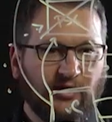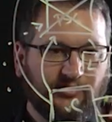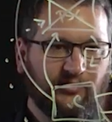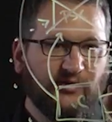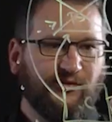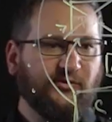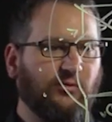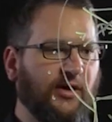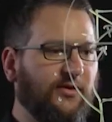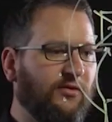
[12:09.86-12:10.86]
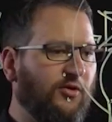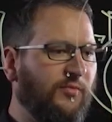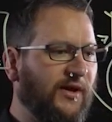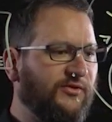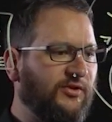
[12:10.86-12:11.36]
So this is why the load
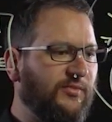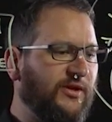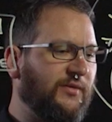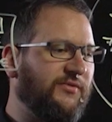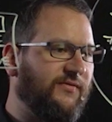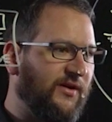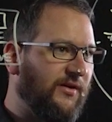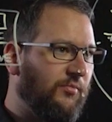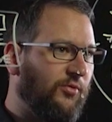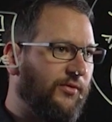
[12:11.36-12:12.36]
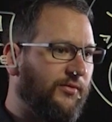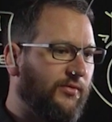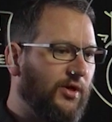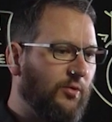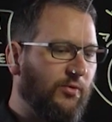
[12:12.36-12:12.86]
balancer becomes very important
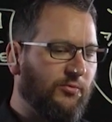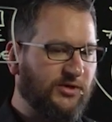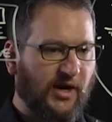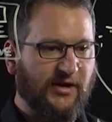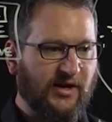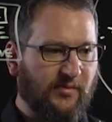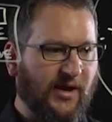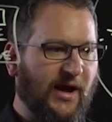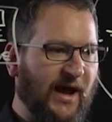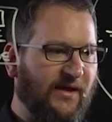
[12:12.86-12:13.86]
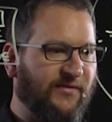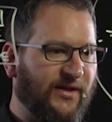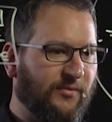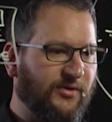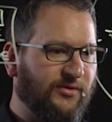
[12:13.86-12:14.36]
when we're talking about high
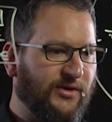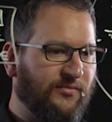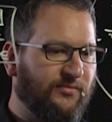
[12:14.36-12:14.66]
availability.